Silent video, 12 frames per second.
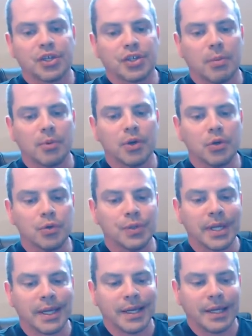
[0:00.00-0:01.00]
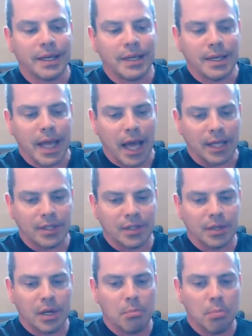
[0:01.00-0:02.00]
someone who's not
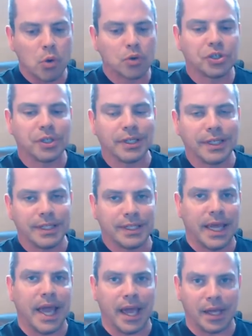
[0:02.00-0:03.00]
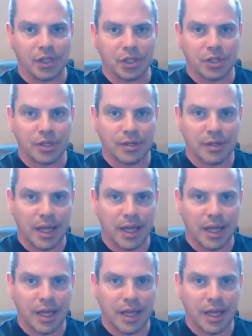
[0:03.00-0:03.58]
emotionally attached